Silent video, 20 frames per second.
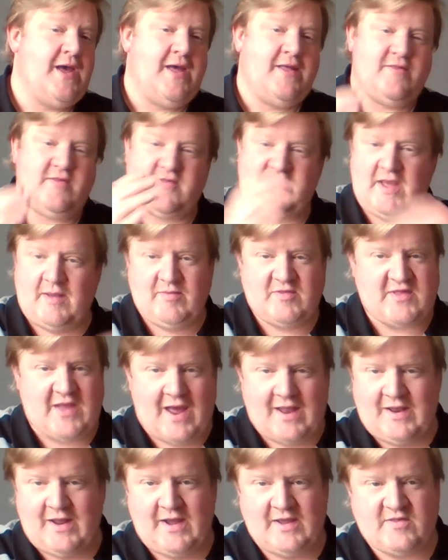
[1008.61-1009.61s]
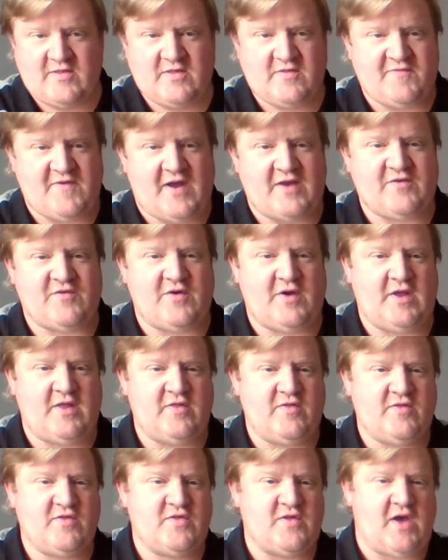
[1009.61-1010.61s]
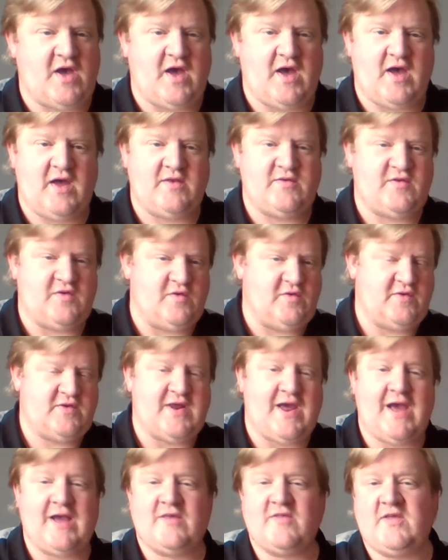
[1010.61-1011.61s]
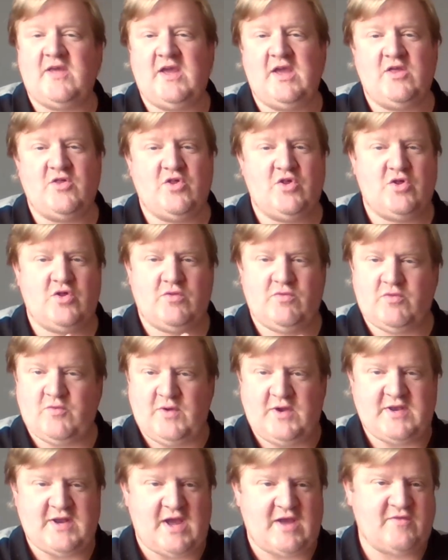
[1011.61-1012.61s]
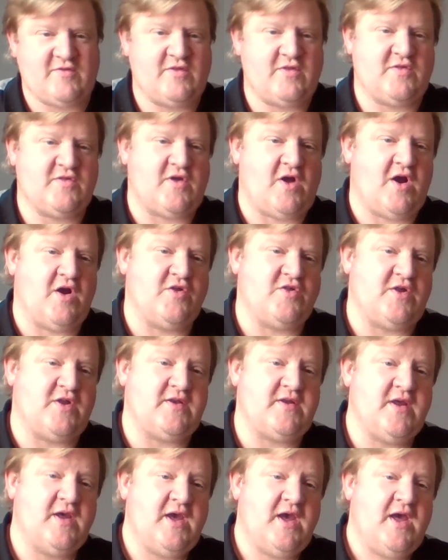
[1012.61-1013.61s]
The same stat lines as veterans, 2 attacks each, 3 attacks for the sergeant.